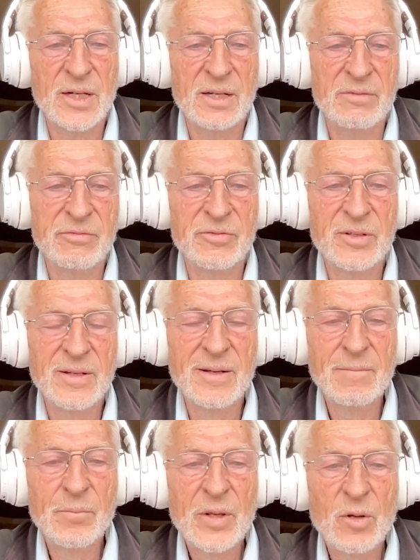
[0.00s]
your life,
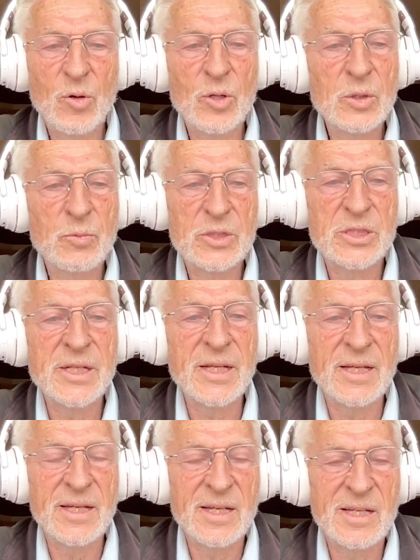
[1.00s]
all you would
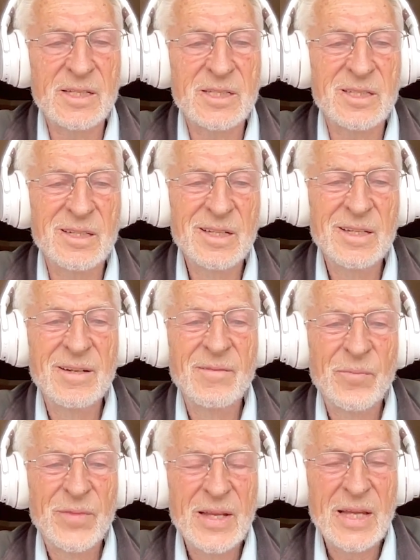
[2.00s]
see is
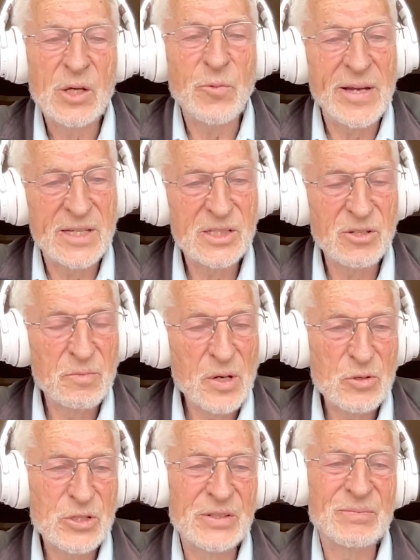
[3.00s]
equations of
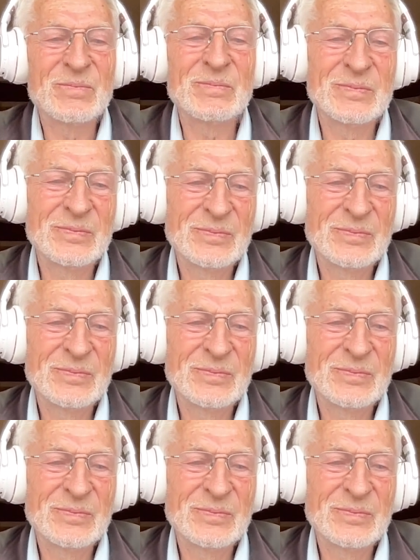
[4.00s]
motion.